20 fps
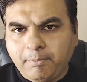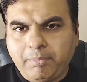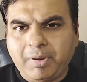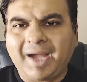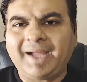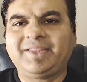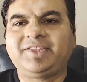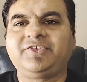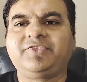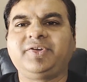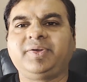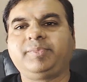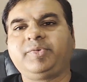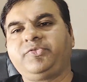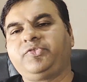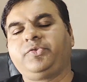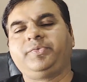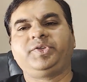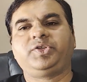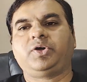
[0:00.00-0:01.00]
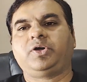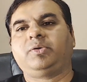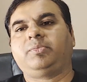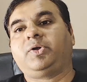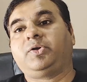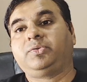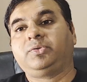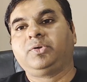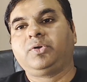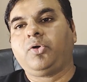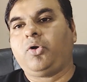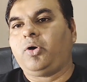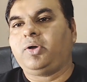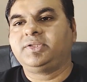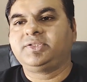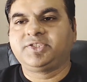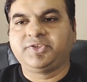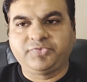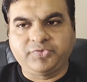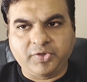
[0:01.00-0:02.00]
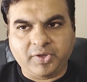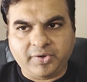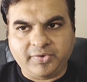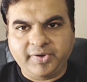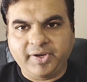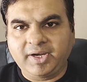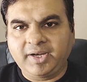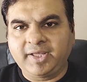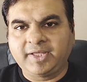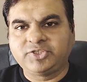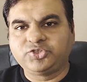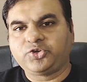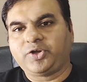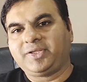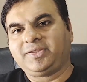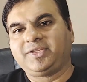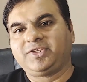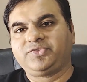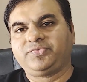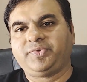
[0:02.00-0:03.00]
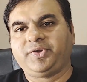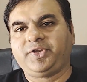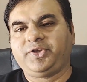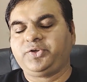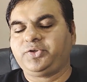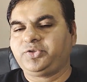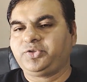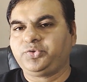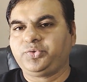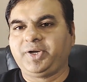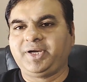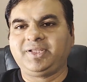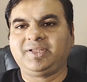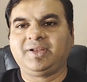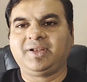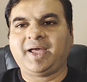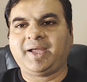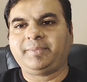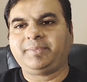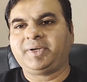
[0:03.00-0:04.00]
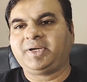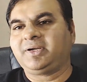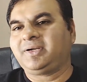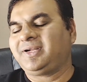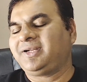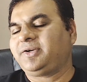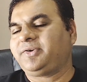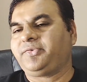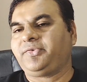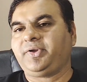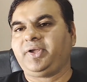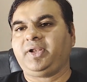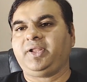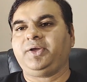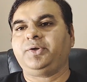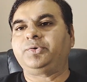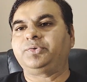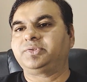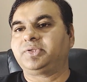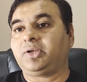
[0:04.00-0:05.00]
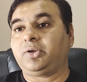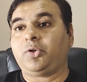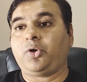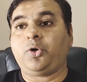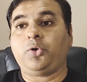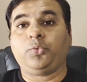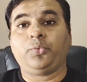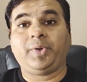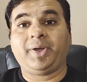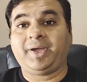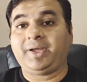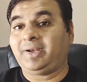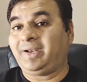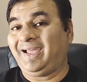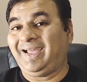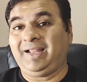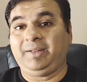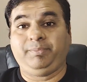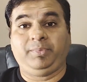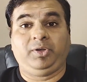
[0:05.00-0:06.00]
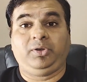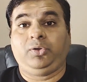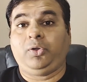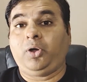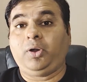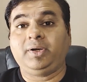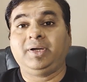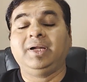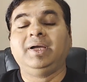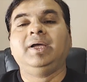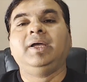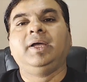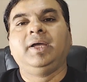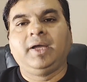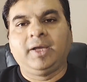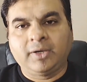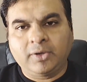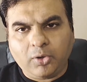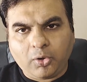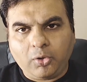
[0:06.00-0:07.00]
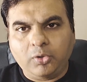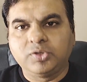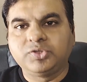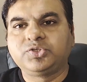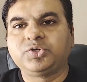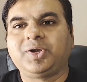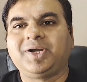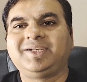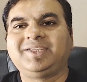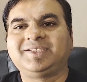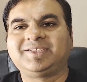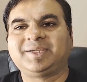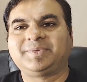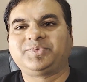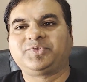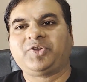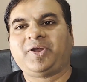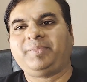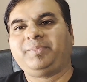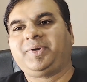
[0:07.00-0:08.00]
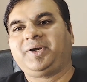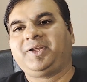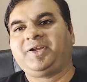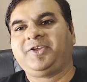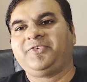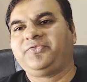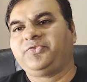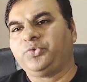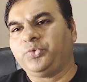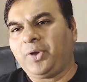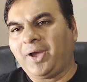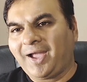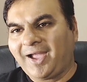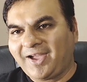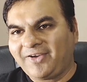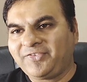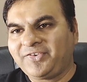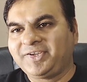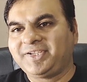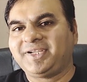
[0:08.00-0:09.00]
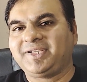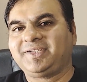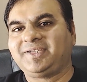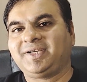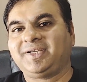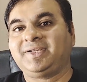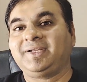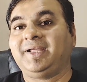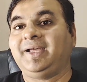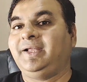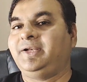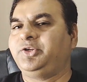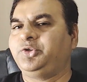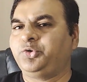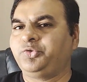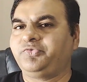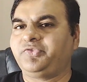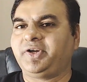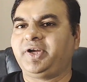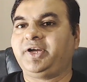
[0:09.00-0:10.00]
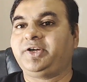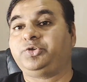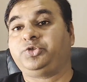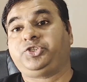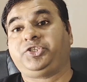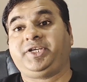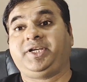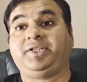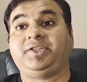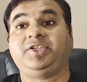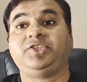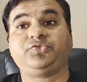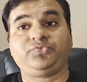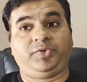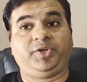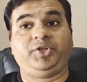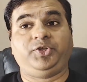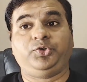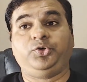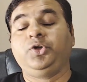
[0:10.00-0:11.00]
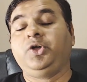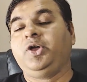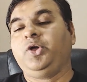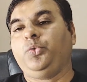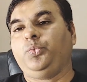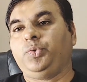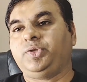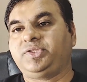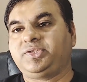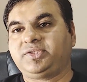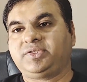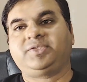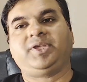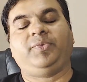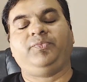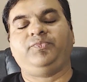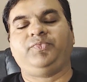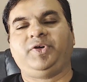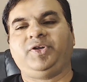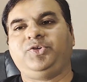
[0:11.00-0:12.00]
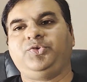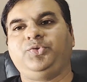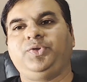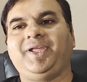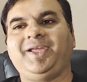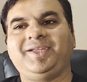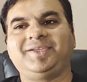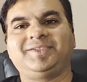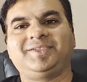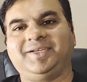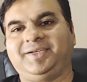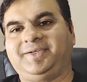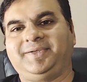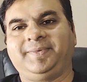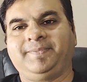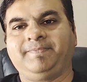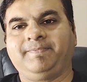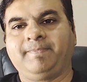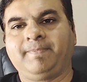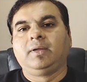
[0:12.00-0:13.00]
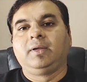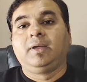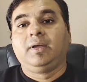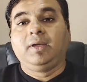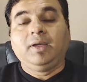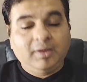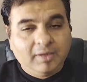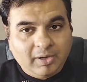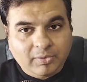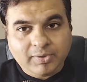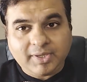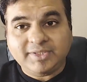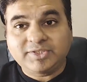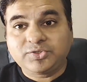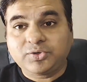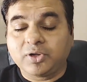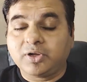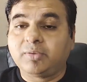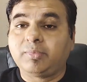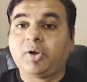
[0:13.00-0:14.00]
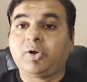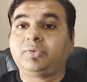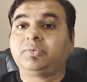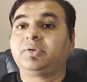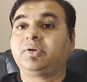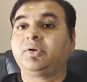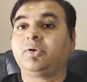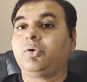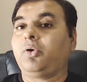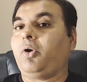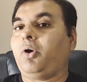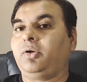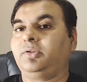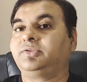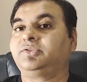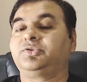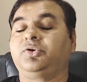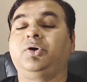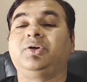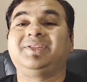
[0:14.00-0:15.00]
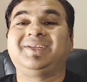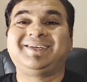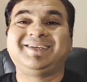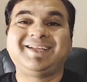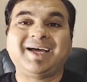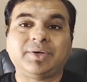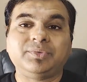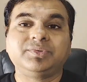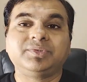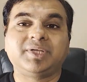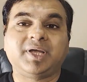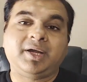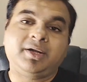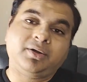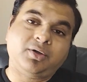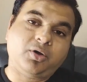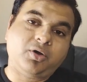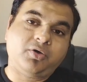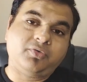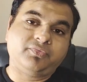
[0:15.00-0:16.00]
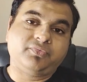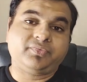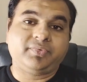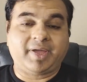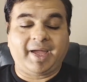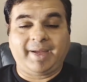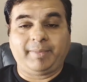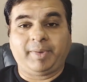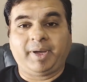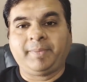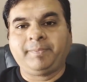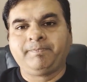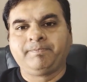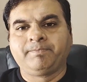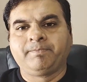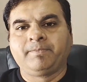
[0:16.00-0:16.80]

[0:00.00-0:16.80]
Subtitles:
By the way, before we talk about the cons, if you are really enjoying this video, do hit the like button. It really goes a long way and help a lot. And also hit the subscribe button if you haven't yet done. And don't forget to share this video with someone who needs it. Now let's talk about the cons or the downside of Gamma.